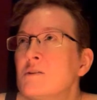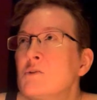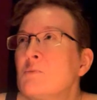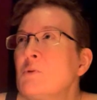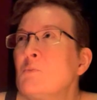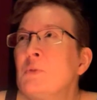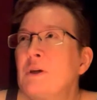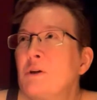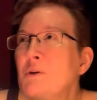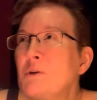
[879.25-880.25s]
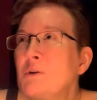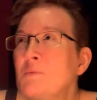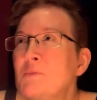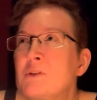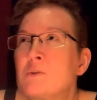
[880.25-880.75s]
to be bigger
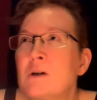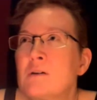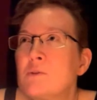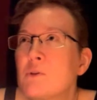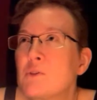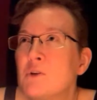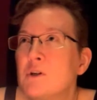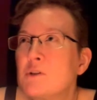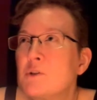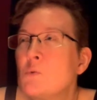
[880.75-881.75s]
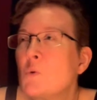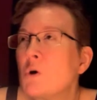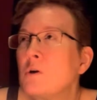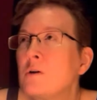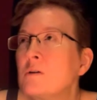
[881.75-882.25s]
than you ever thought you
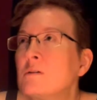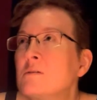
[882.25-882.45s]
were,